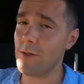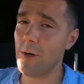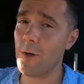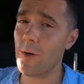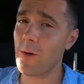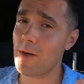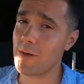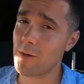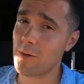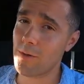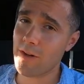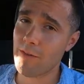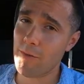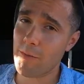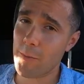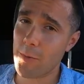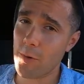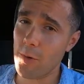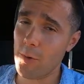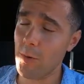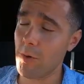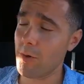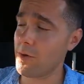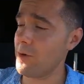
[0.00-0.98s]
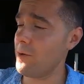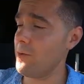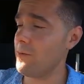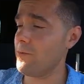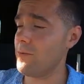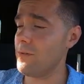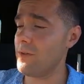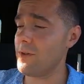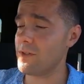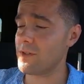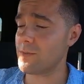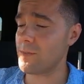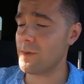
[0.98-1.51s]
No, I don't have a promo code
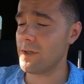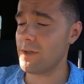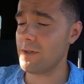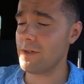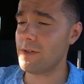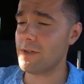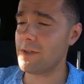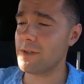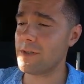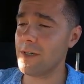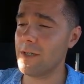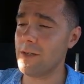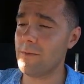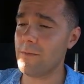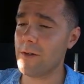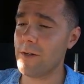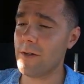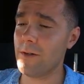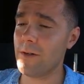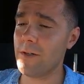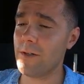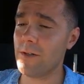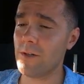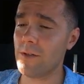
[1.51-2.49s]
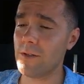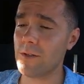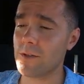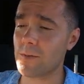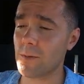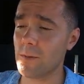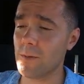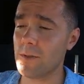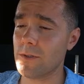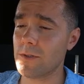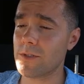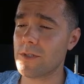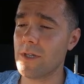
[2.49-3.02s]
for this, but it is a very good
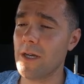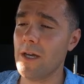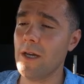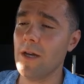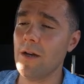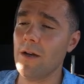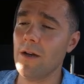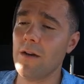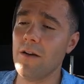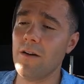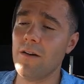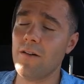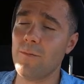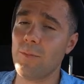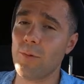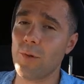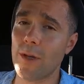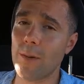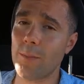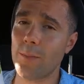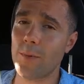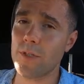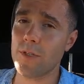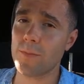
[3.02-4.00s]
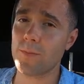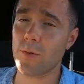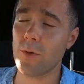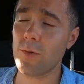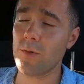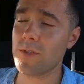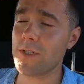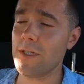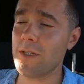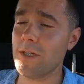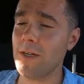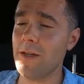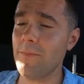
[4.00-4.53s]
source of plant-based
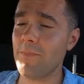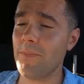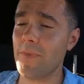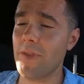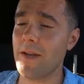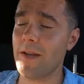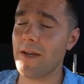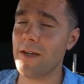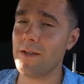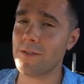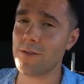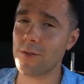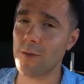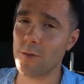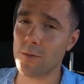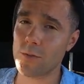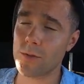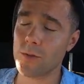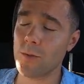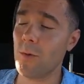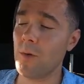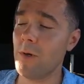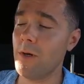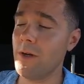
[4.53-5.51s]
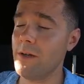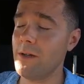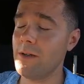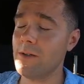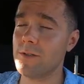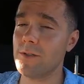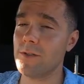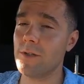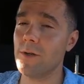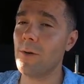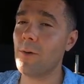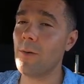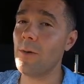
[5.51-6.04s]
protein. It has no soy,
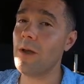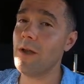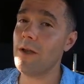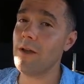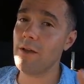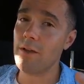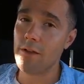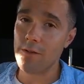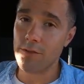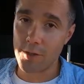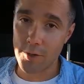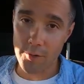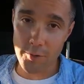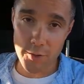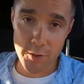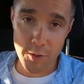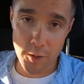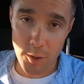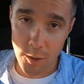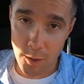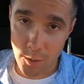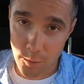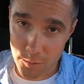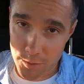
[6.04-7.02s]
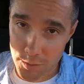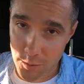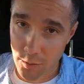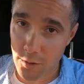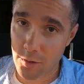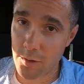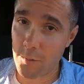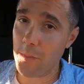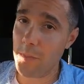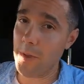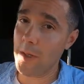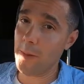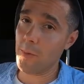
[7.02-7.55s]
so there you go to all
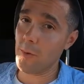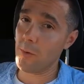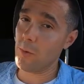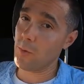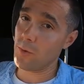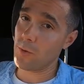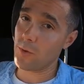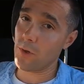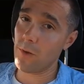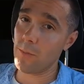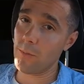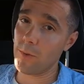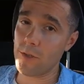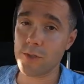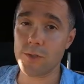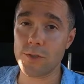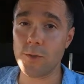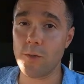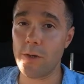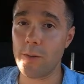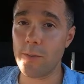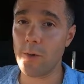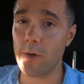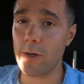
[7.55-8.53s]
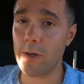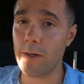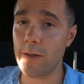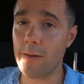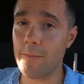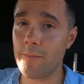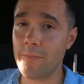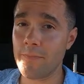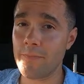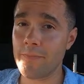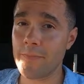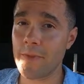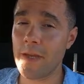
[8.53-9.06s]
the people who call me the soy boy.
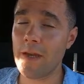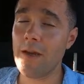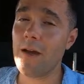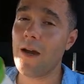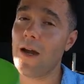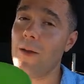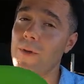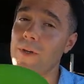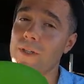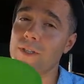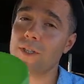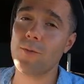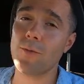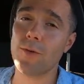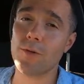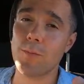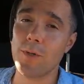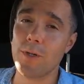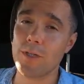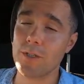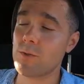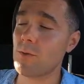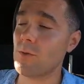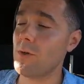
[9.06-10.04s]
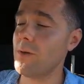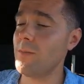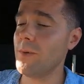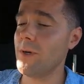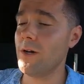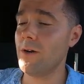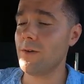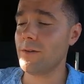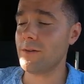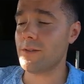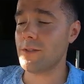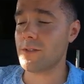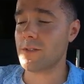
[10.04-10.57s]
I mixed it with my soy
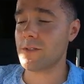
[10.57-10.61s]
milk.